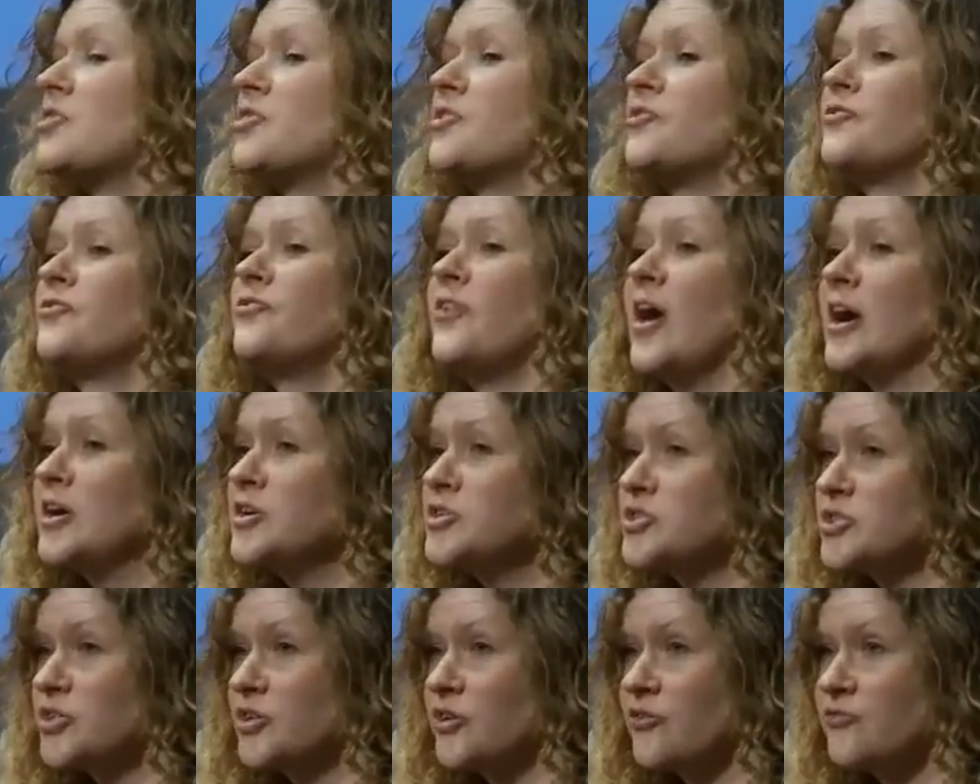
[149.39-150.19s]
the
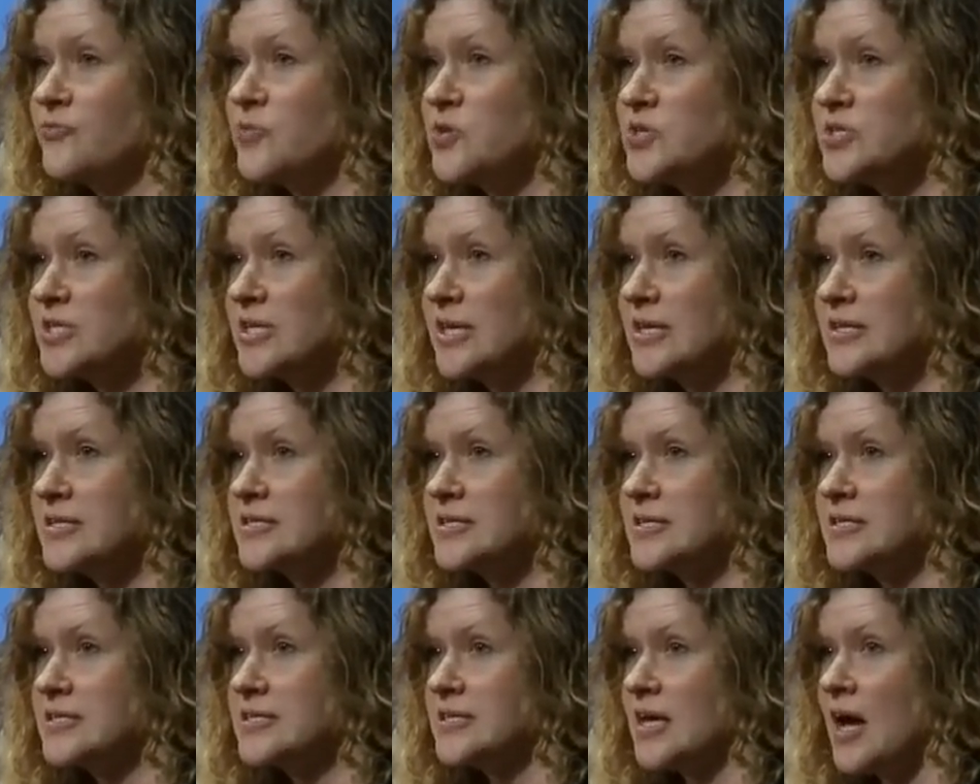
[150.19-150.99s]
function of music in
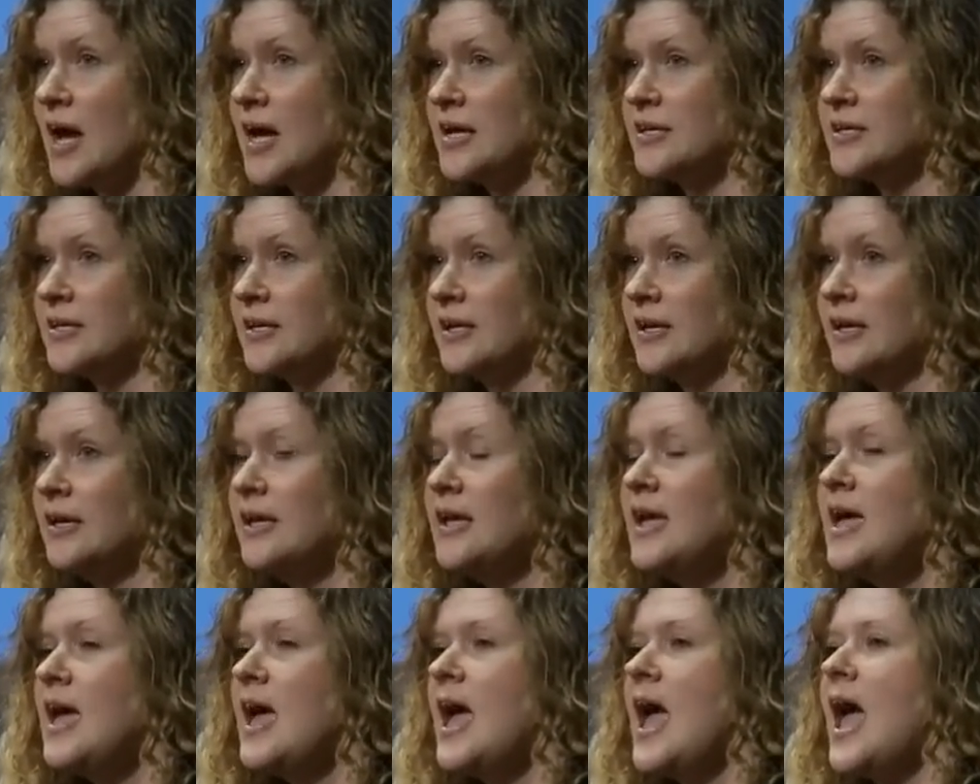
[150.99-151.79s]
society,
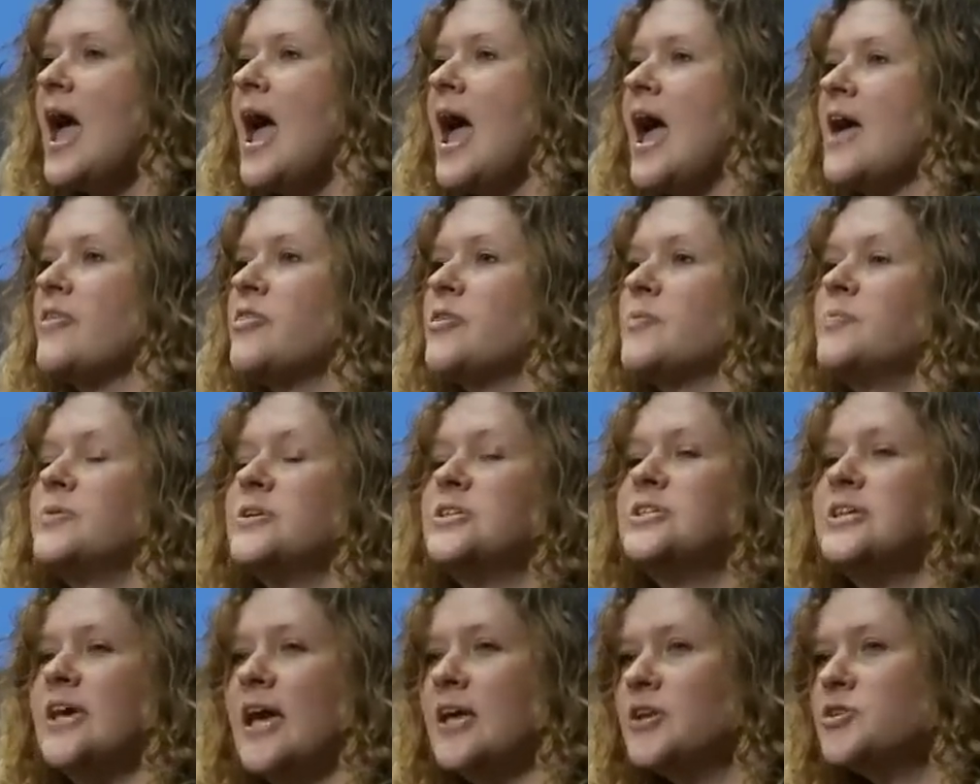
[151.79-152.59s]
and the
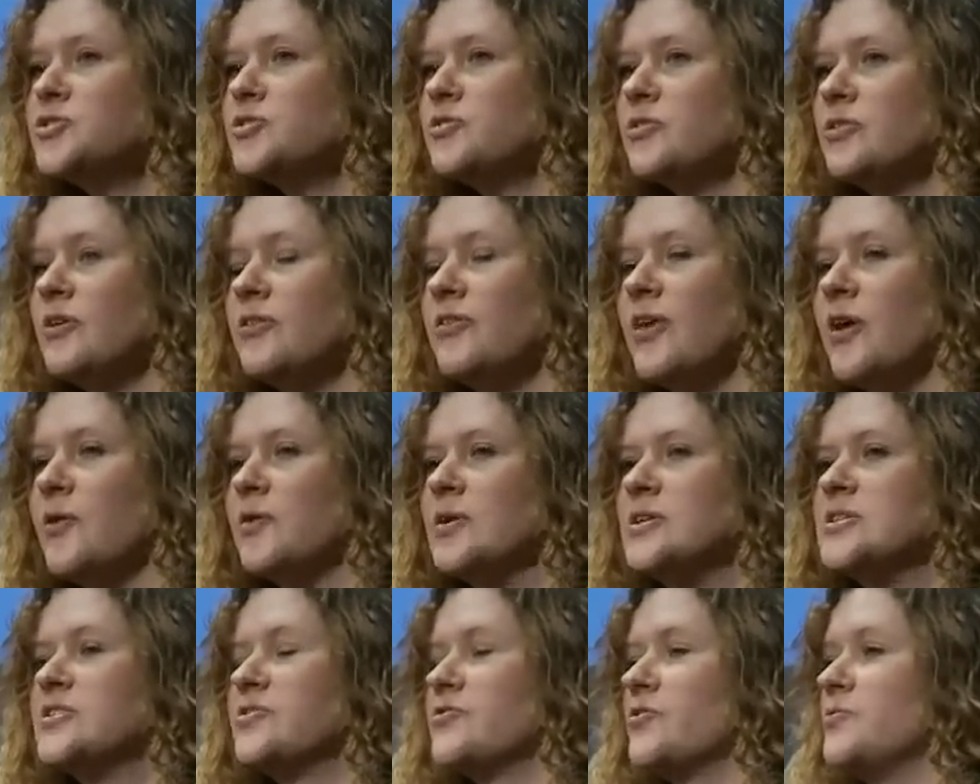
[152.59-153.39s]
potential that there
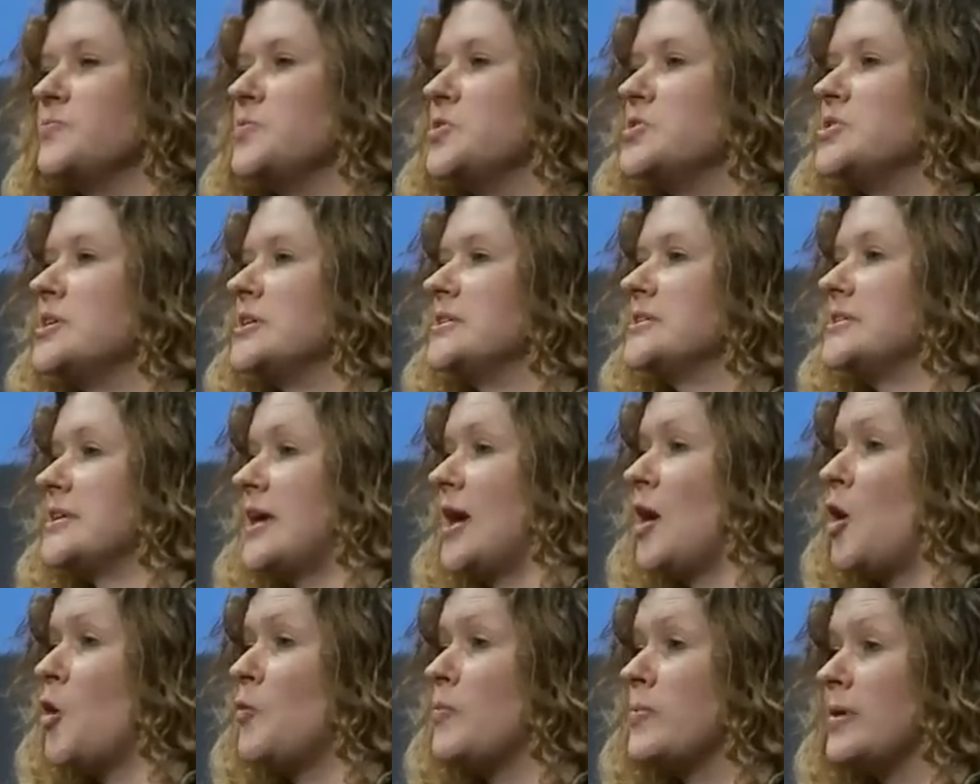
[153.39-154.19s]
is for music to
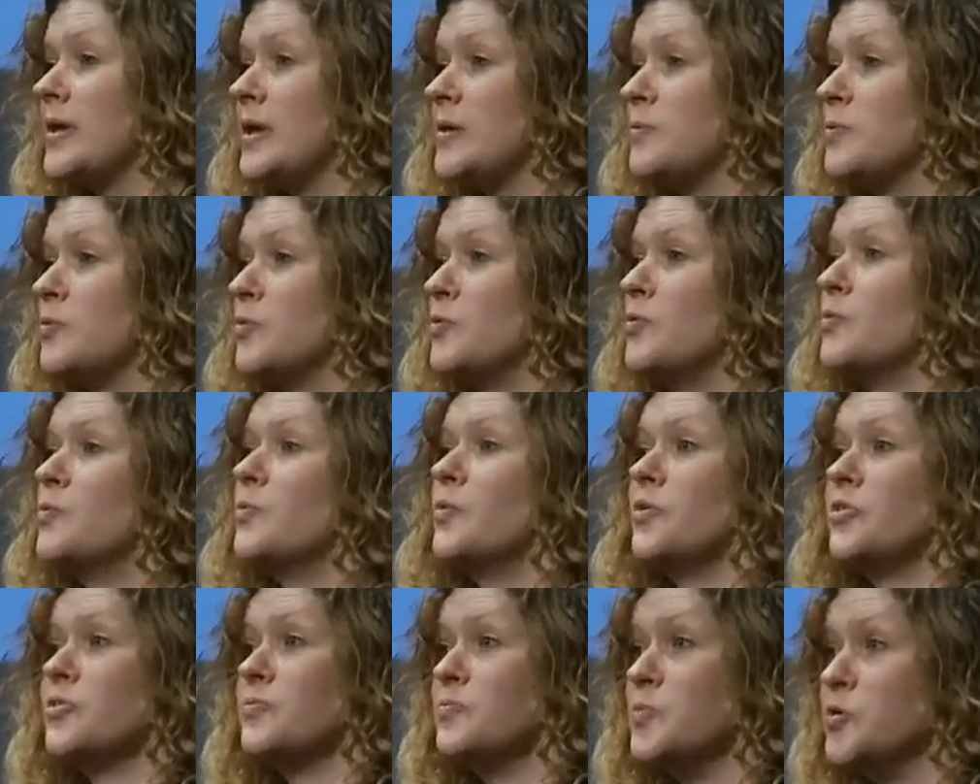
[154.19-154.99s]
help people
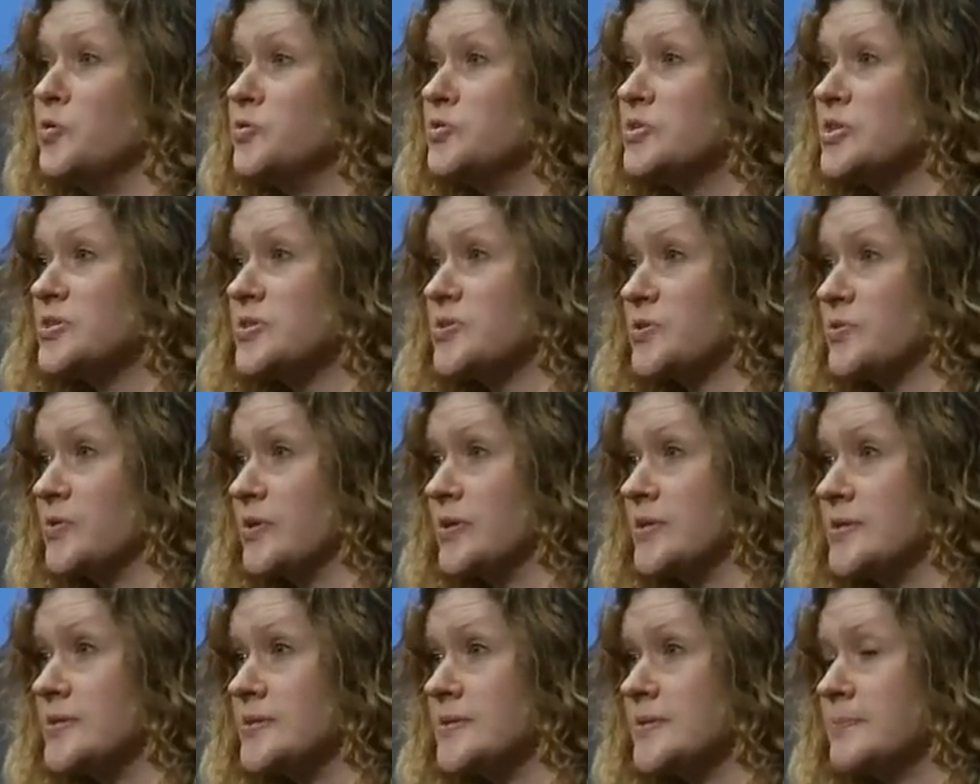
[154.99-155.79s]
with mood
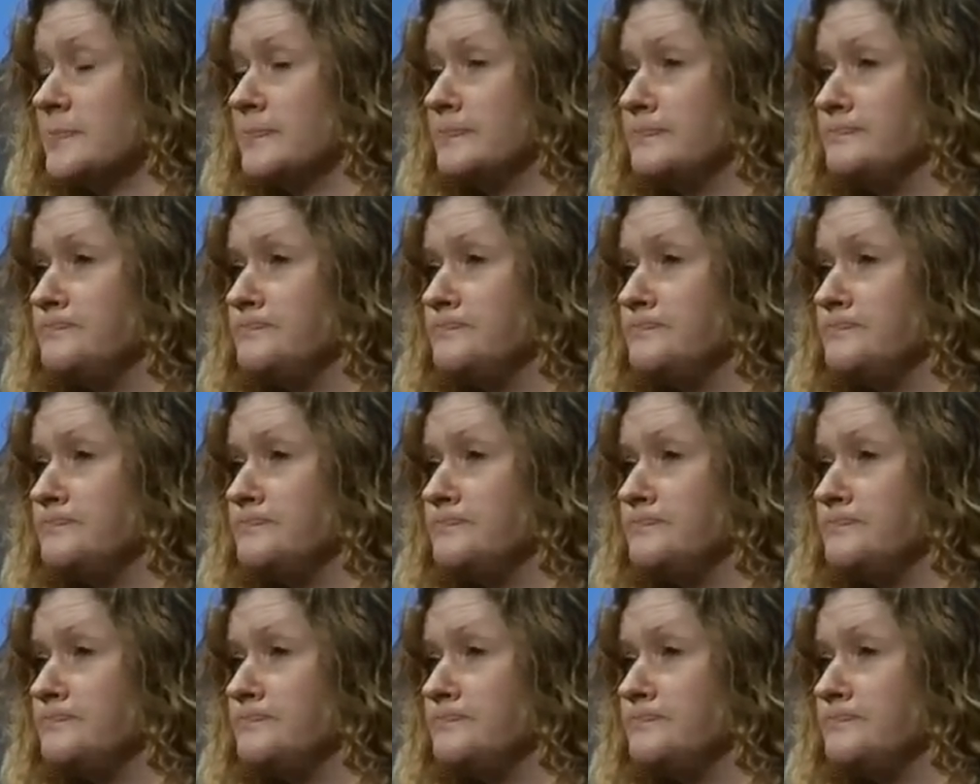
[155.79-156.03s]
disorders.